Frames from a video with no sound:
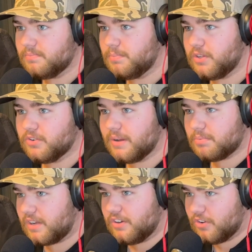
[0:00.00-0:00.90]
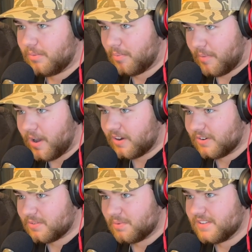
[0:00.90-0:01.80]
but you're not bringing your double
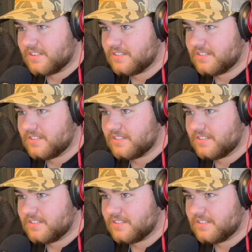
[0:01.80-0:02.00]
monitors places.